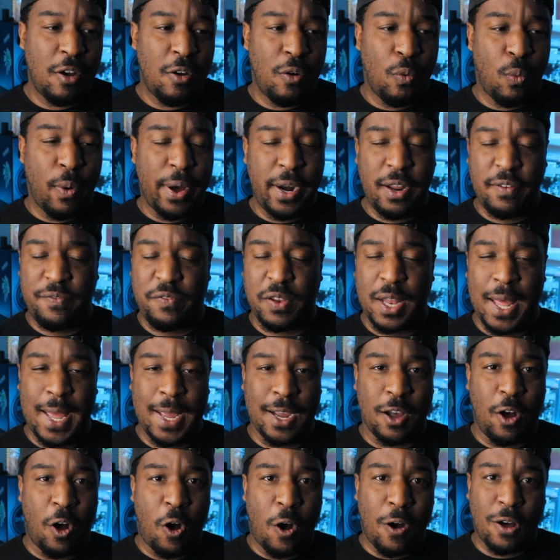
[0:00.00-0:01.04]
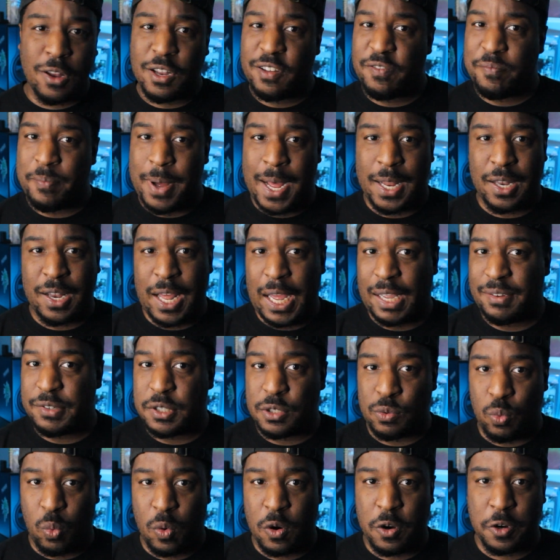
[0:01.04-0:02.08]
what if like all of my
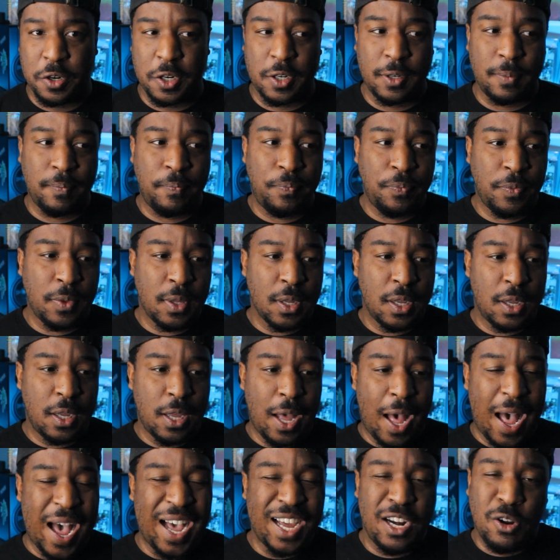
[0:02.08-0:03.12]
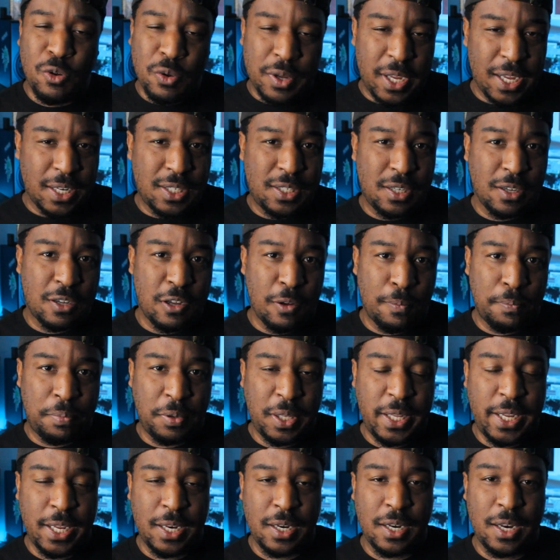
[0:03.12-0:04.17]
life's work, I don't get to
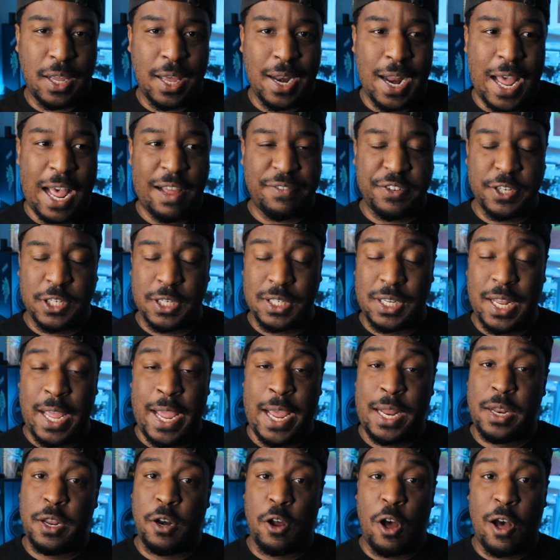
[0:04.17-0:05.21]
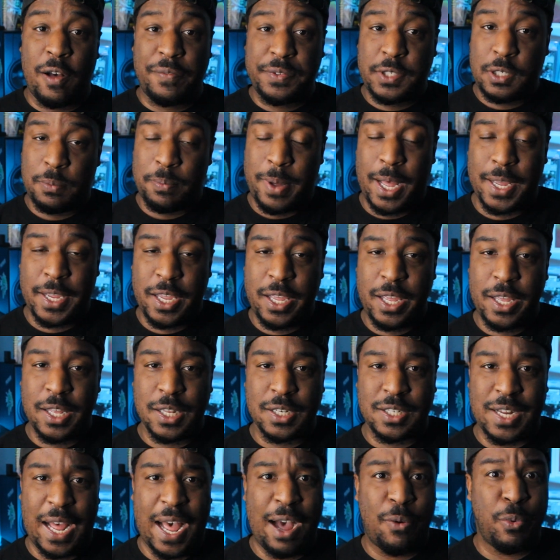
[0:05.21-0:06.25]
complete and I have to just hand it off to my
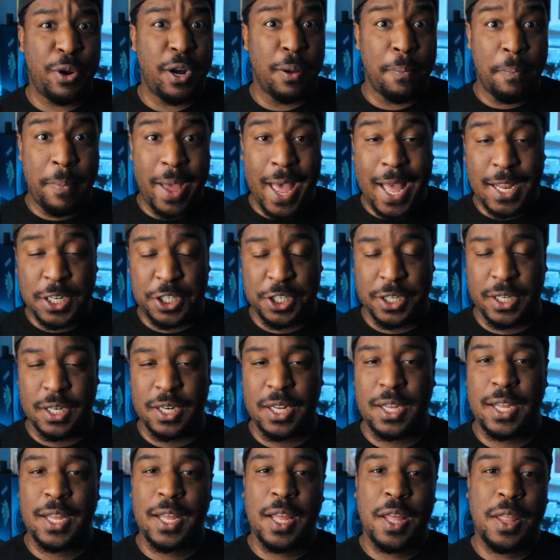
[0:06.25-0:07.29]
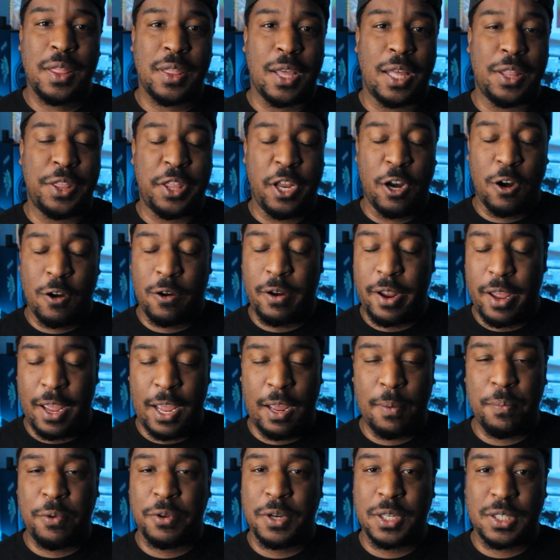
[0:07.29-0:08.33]
kids? I would imagine that they're
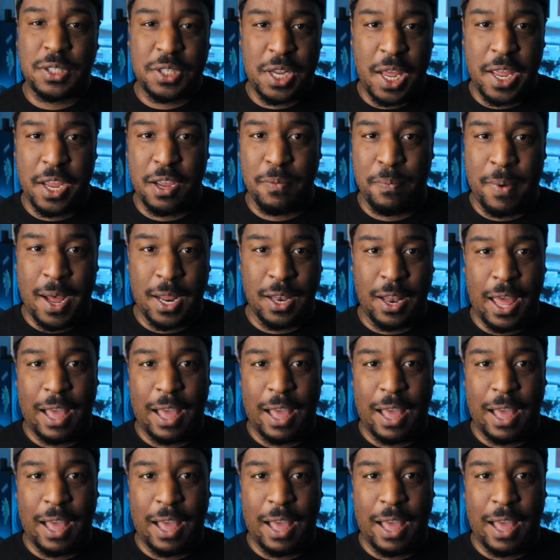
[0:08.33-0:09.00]
able to take my